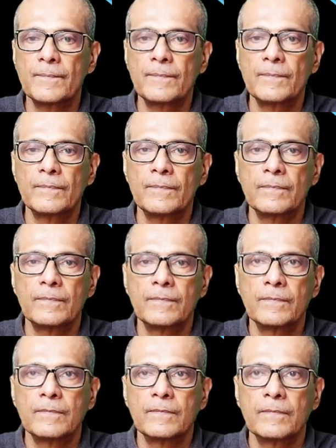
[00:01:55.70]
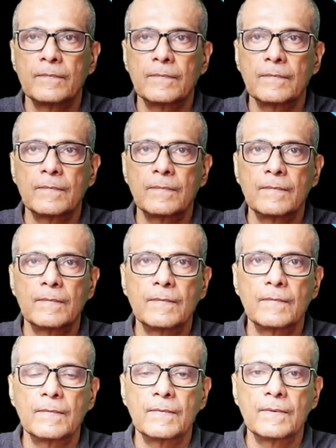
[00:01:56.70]

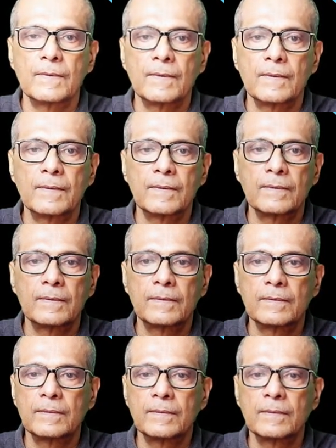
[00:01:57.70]
Nobody speaks.